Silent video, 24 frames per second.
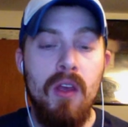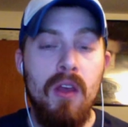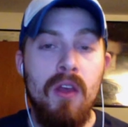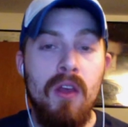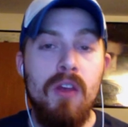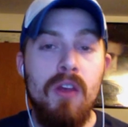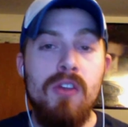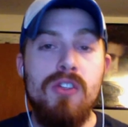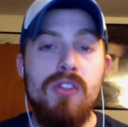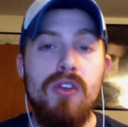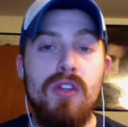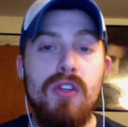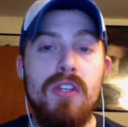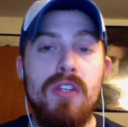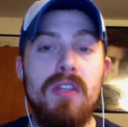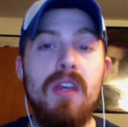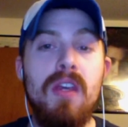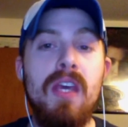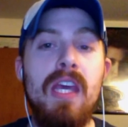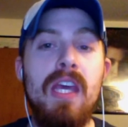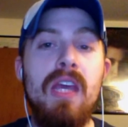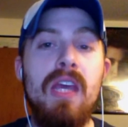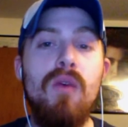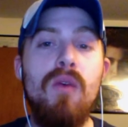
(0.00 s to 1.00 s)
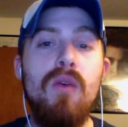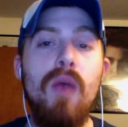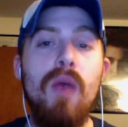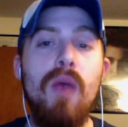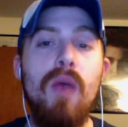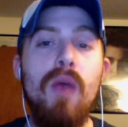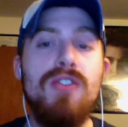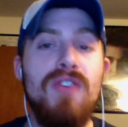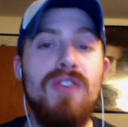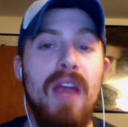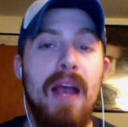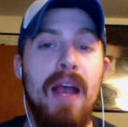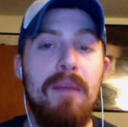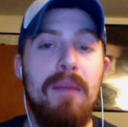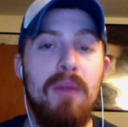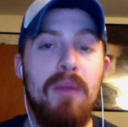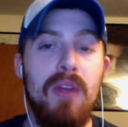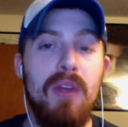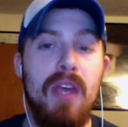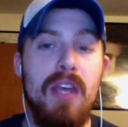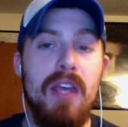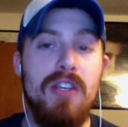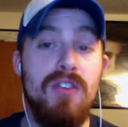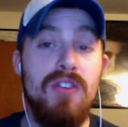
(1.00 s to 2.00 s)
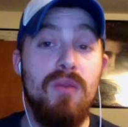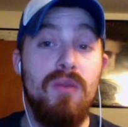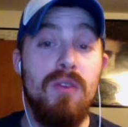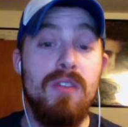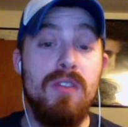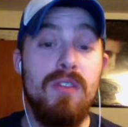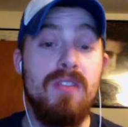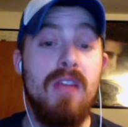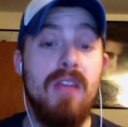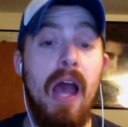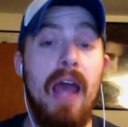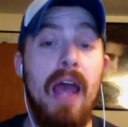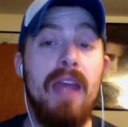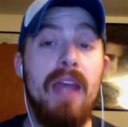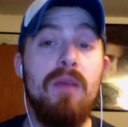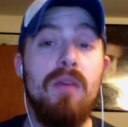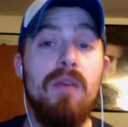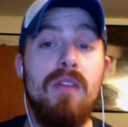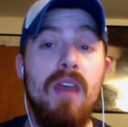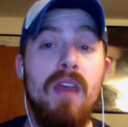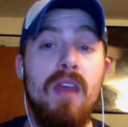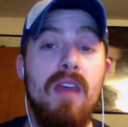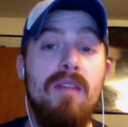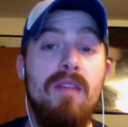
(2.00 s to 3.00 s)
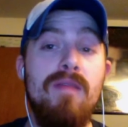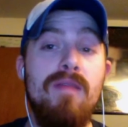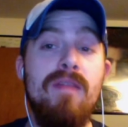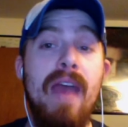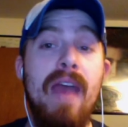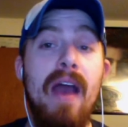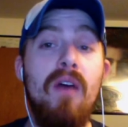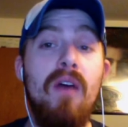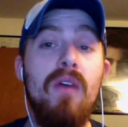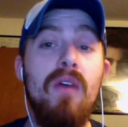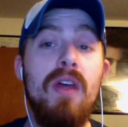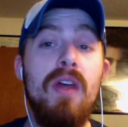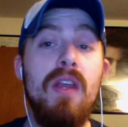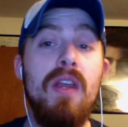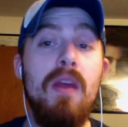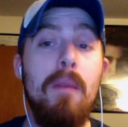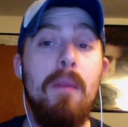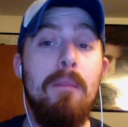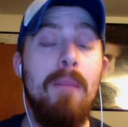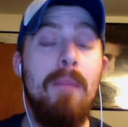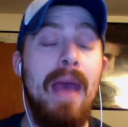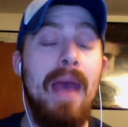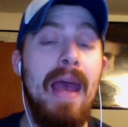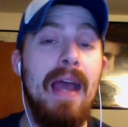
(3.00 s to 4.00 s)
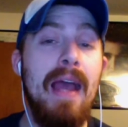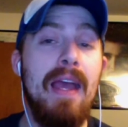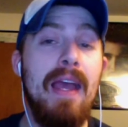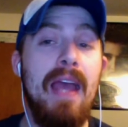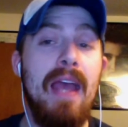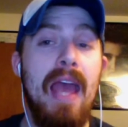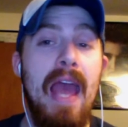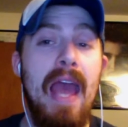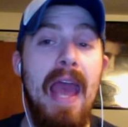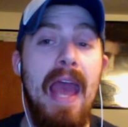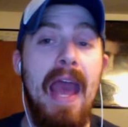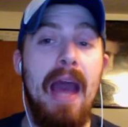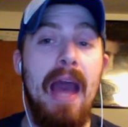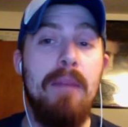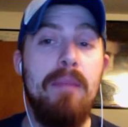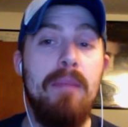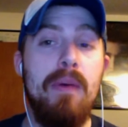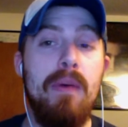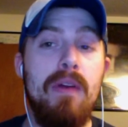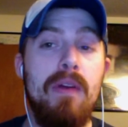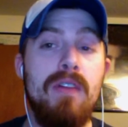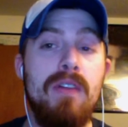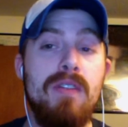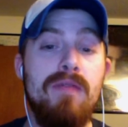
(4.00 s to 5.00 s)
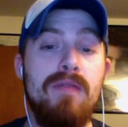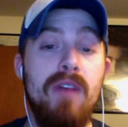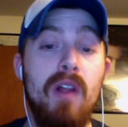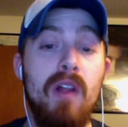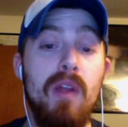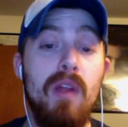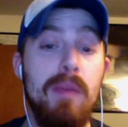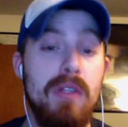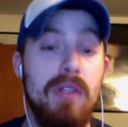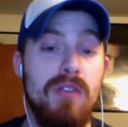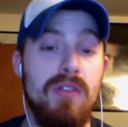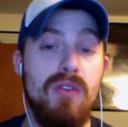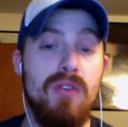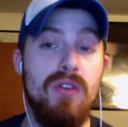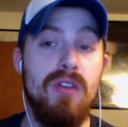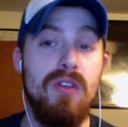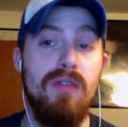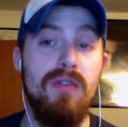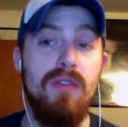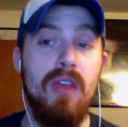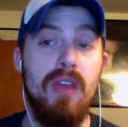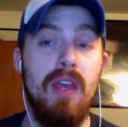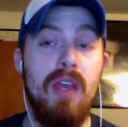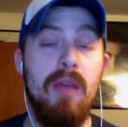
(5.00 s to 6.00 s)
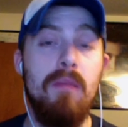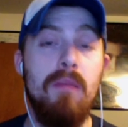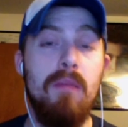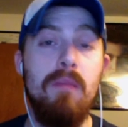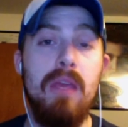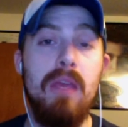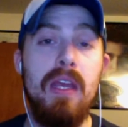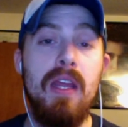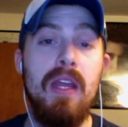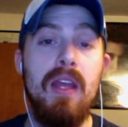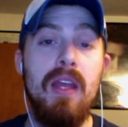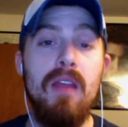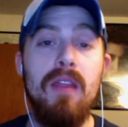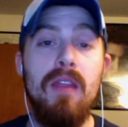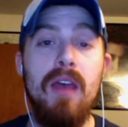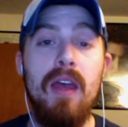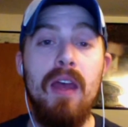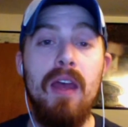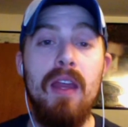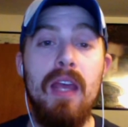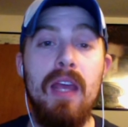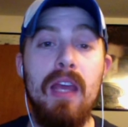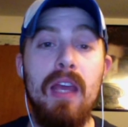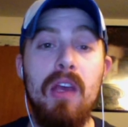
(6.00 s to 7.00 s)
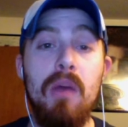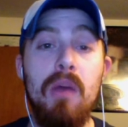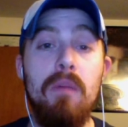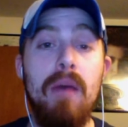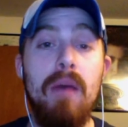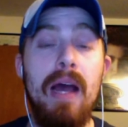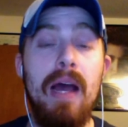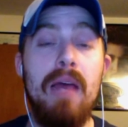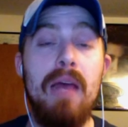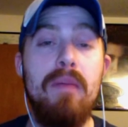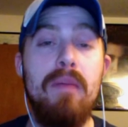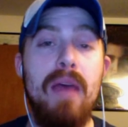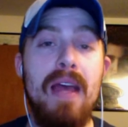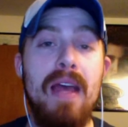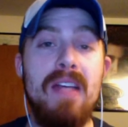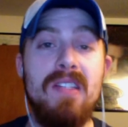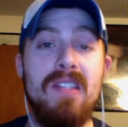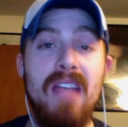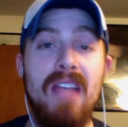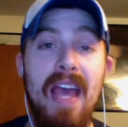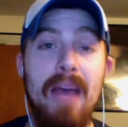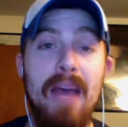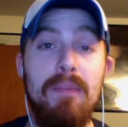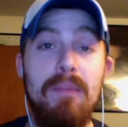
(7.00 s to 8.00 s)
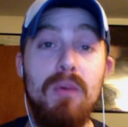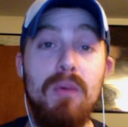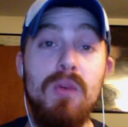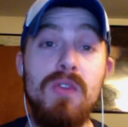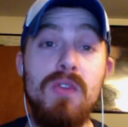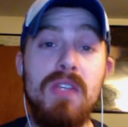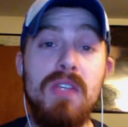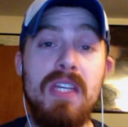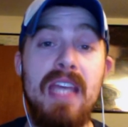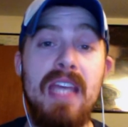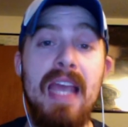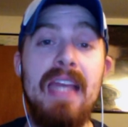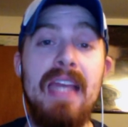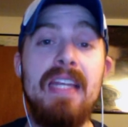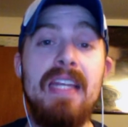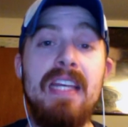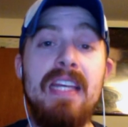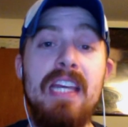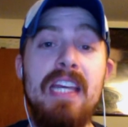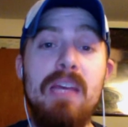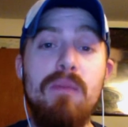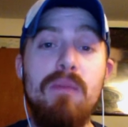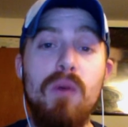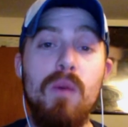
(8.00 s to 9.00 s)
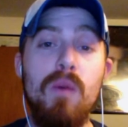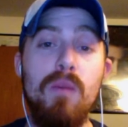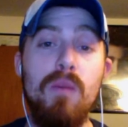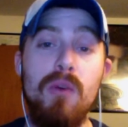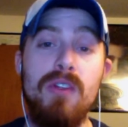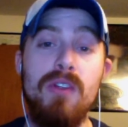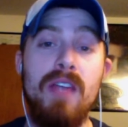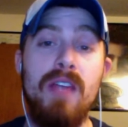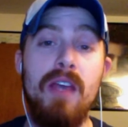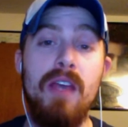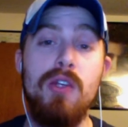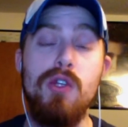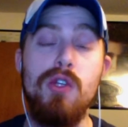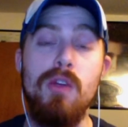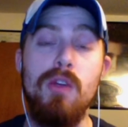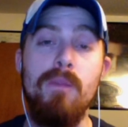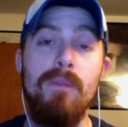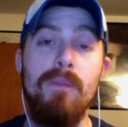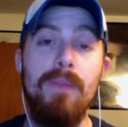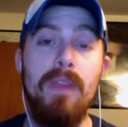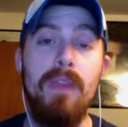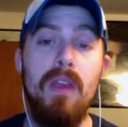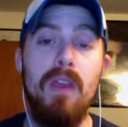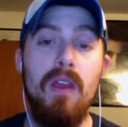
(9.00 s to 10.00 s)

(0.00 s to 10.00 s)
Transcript: So this KeyRanger application was signed with a valid Mac app development certificate, meaning that it could bypass Apple's gatekeeper protection.